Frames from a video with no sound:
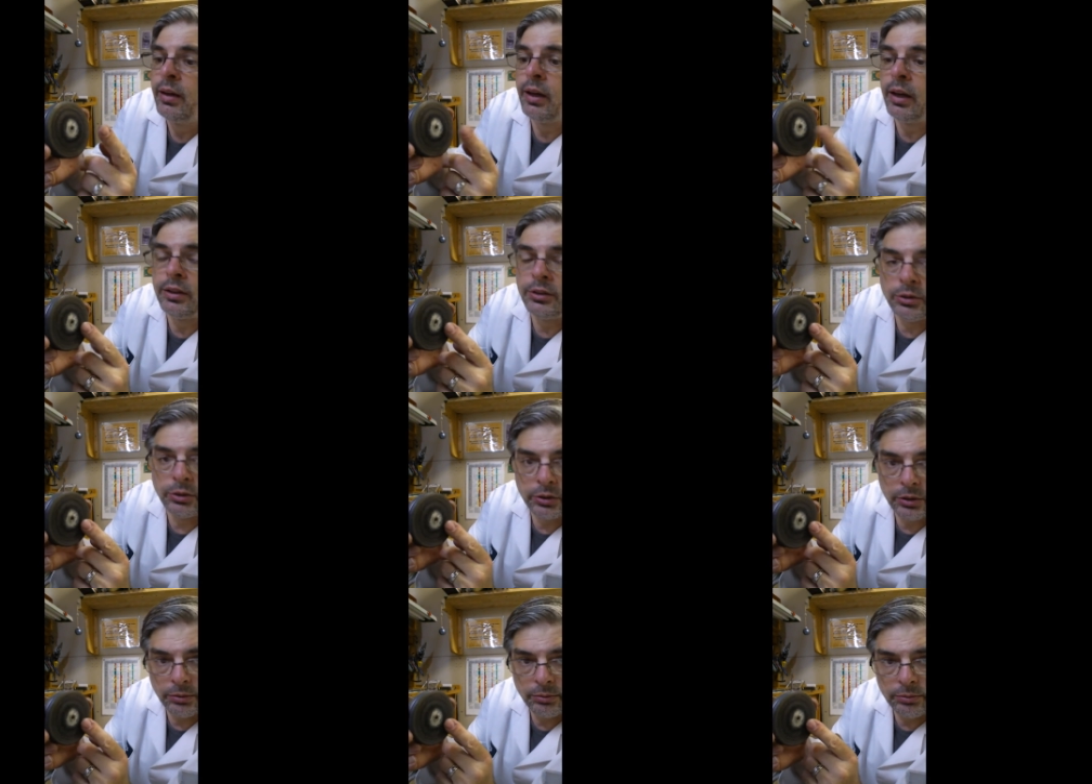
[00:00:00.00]
and
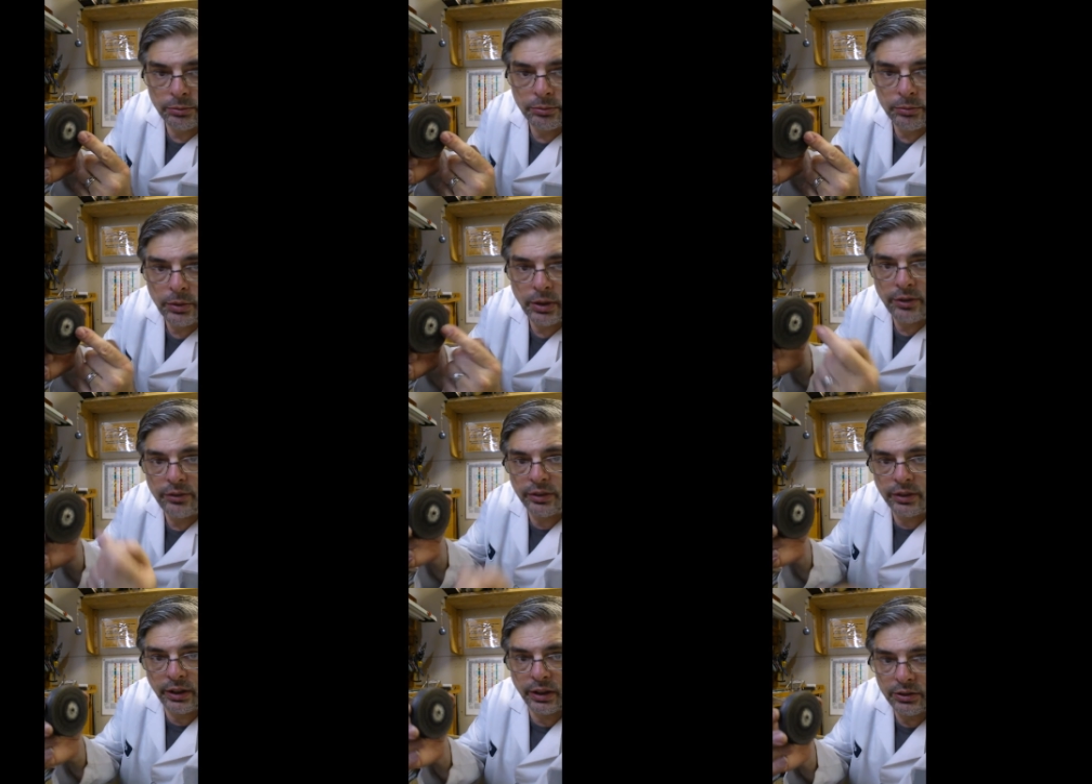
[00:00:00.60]
you can
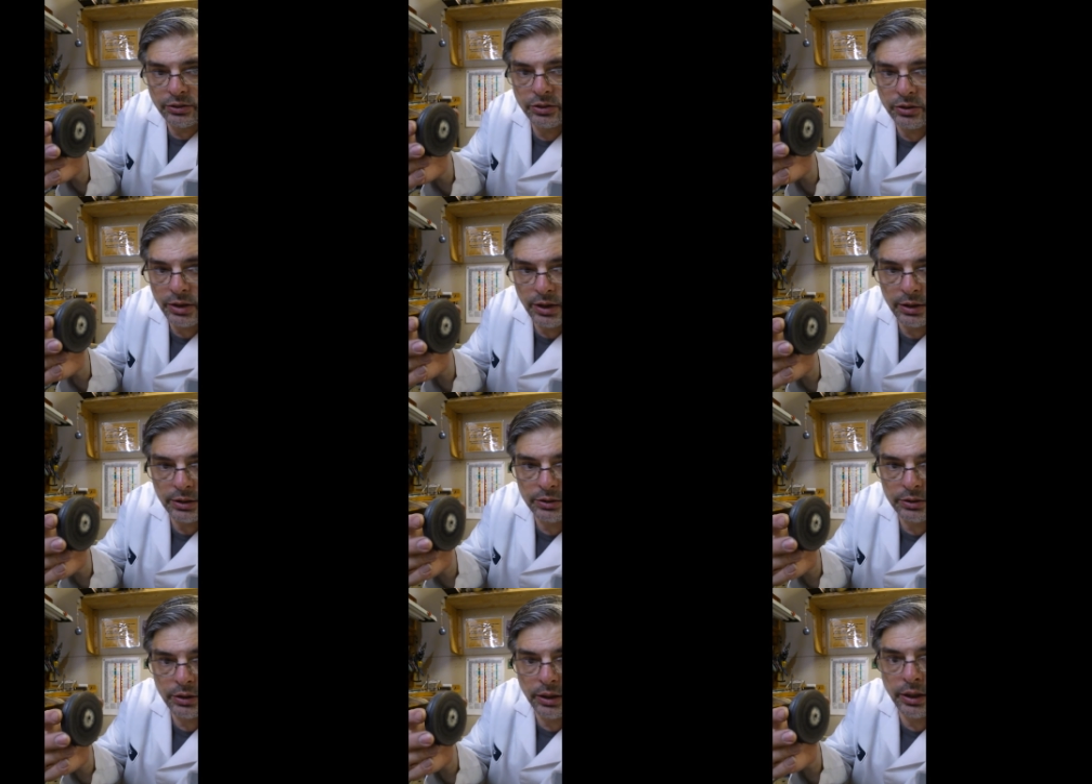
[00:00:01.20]
buff against
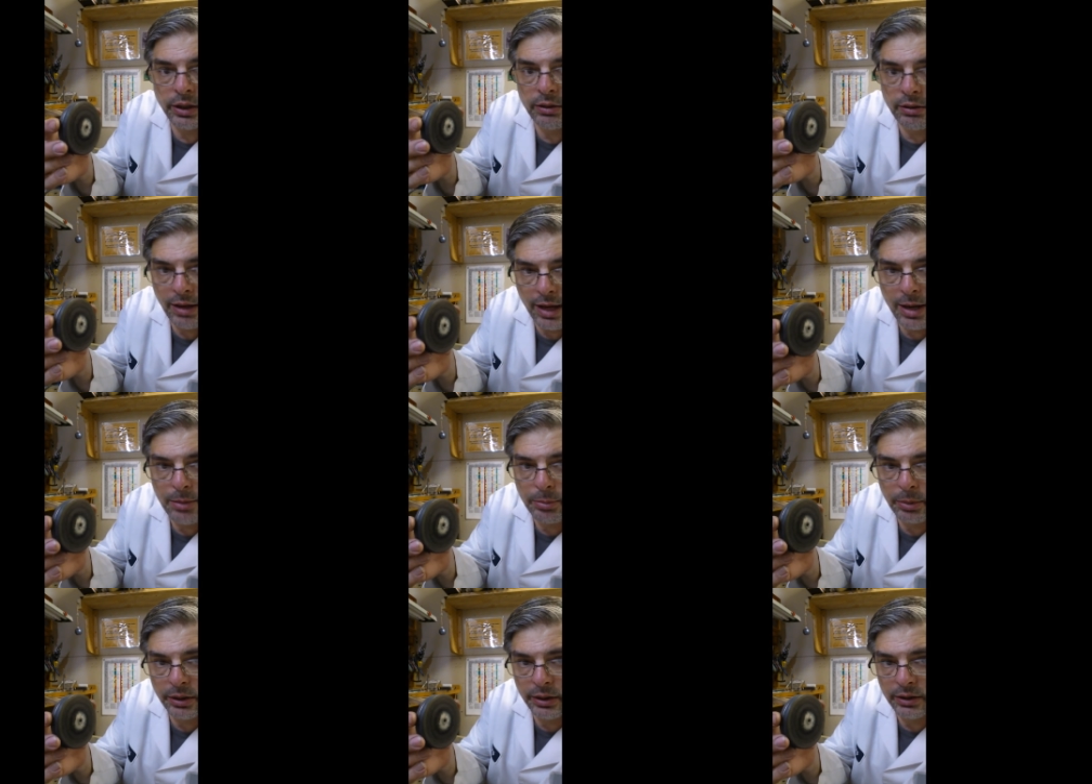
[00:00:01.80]
this and
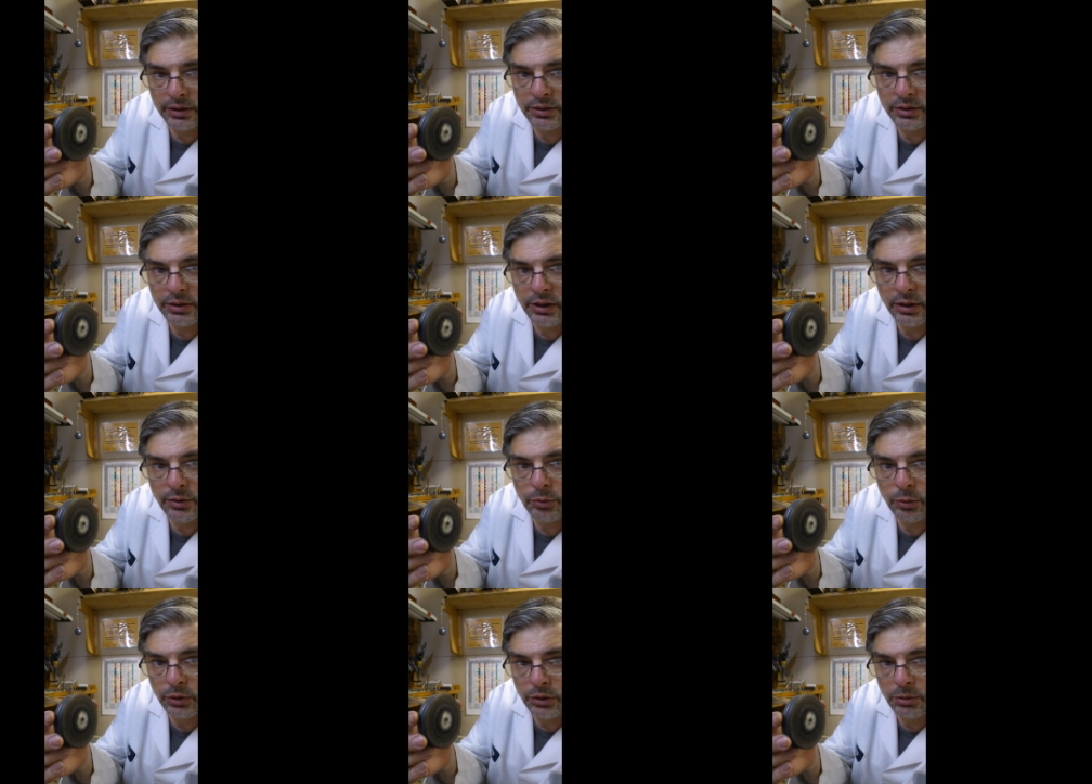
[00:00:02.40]
lap against
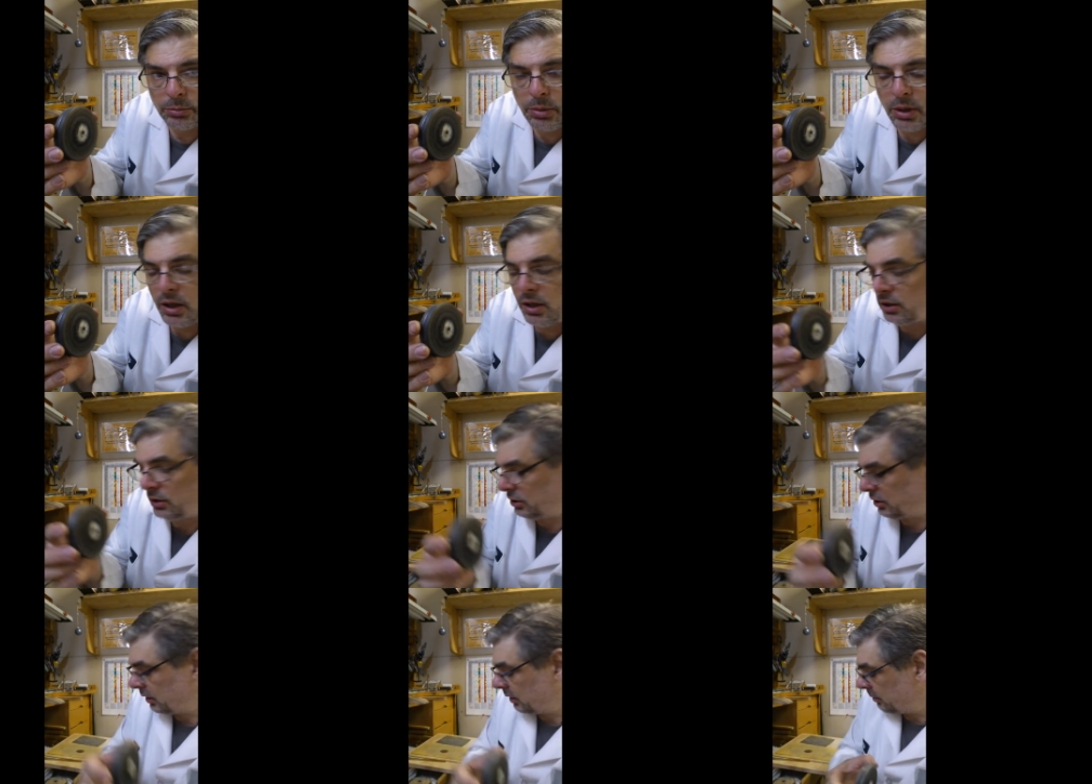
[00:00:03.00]
it when you're
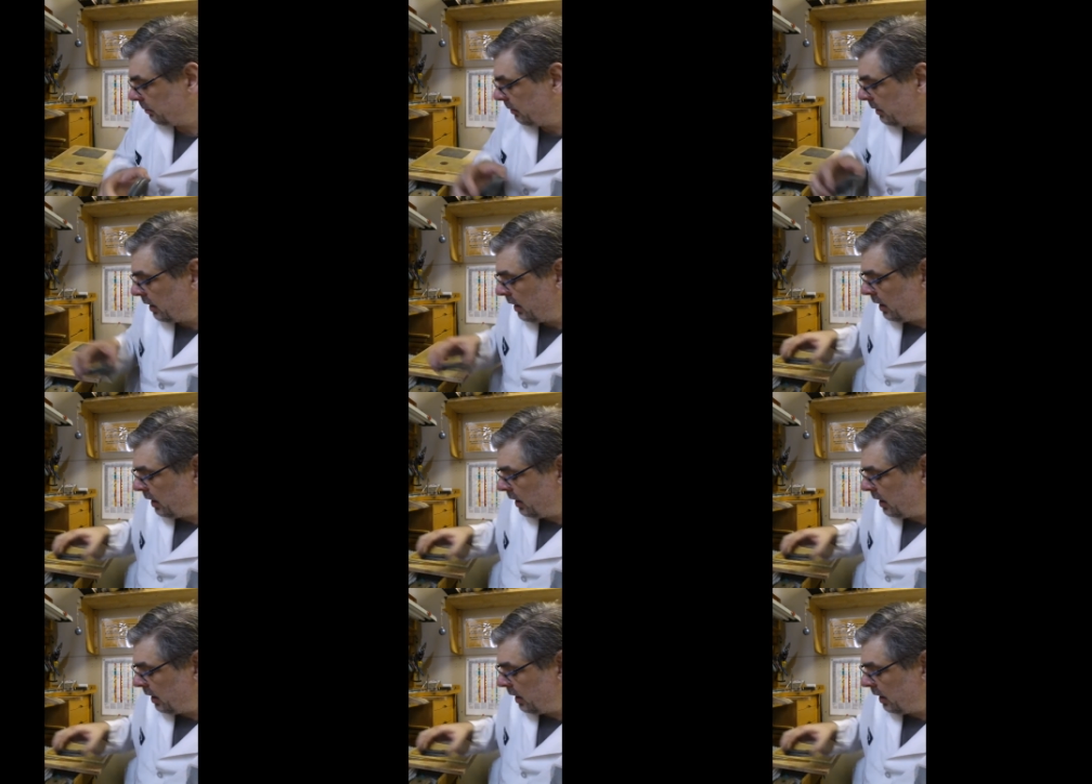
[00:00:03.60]
polishing.